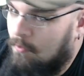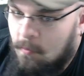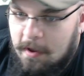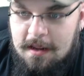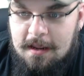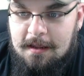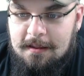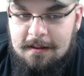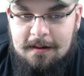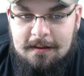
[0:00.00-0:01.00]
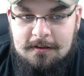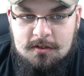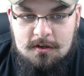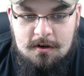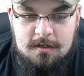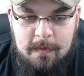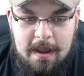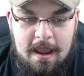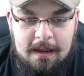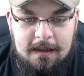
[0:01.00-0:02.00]
winning Surge
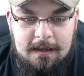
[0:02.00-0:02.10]
back.